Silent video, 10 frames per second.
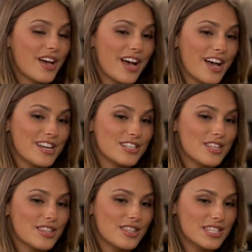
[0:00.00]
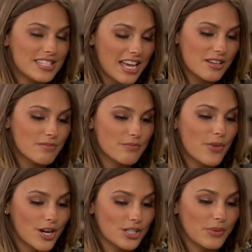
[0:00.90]
And the second
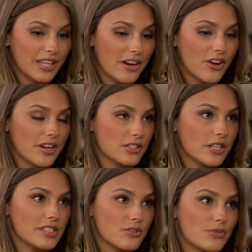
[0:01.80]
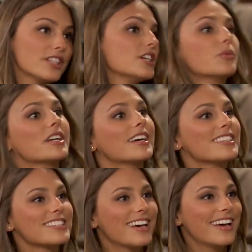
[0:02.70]
part that we layered on is really what has